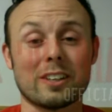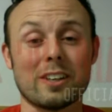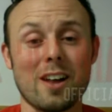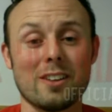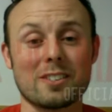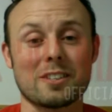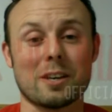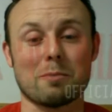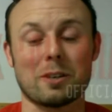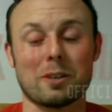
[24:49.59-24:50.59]
acknowledge
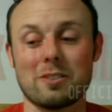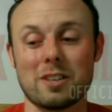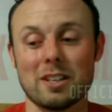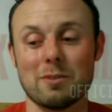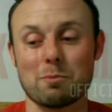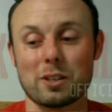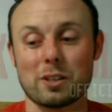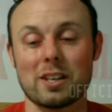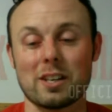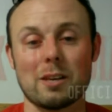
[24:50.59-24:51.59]
them. Like you can't even
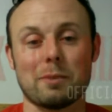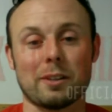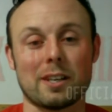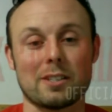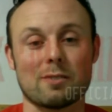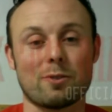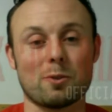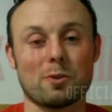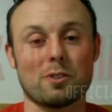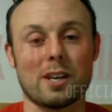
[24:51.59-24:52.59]
bring that up. Like that just
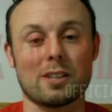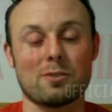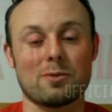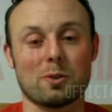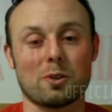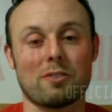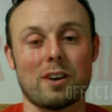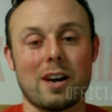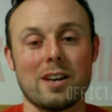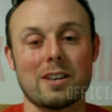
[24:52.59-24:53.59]
fuels the
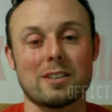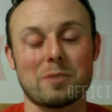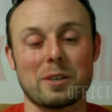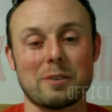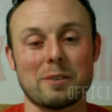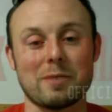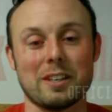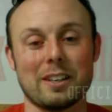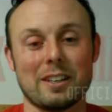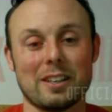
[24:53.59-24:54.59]
fire.
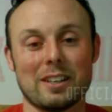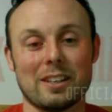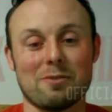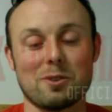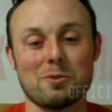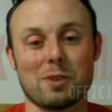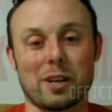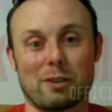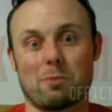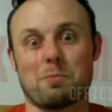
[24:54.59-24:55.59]
If you
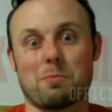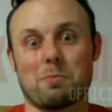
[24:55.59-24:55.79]
like repeat